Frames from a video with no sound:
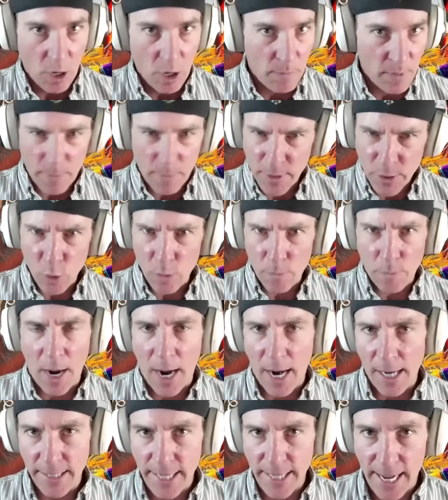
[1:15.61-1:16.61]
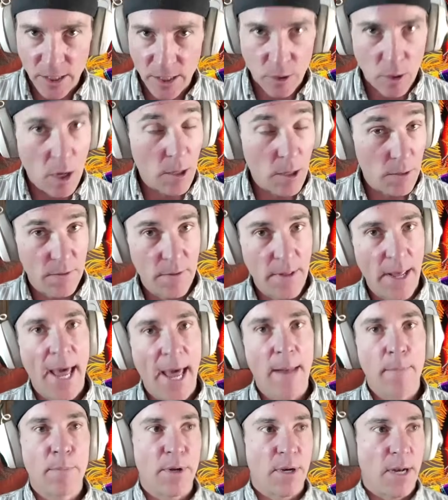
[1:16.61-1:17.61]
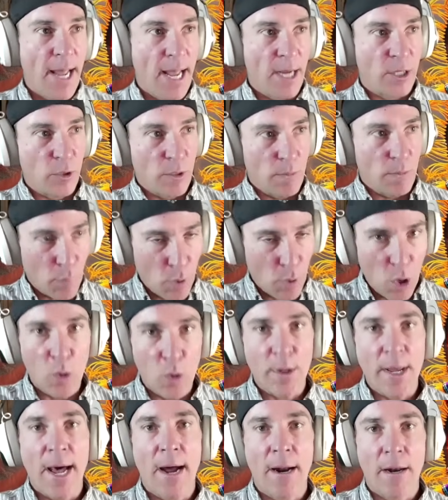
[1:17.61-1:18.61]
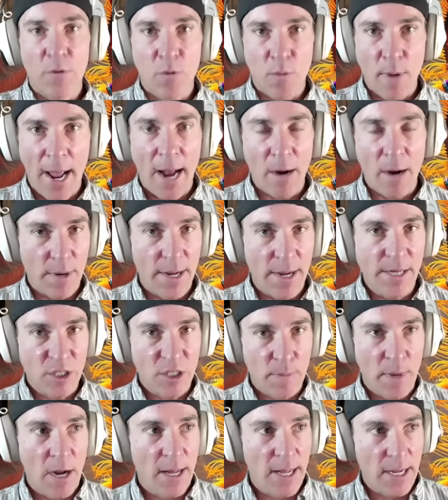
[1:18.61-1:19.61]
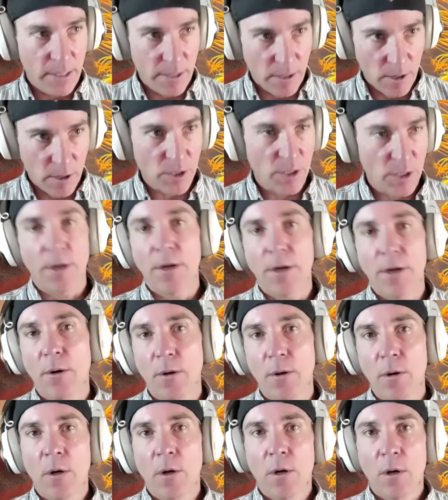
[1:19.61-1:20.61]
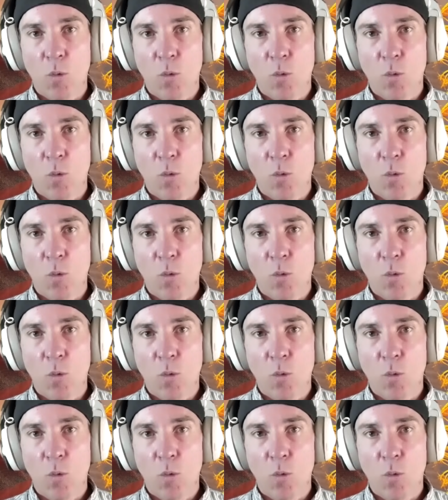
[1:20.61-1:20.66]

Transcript: I mean, I've been doing podcasts longer than that, but I actually broke out of the rat race about 8 years ago,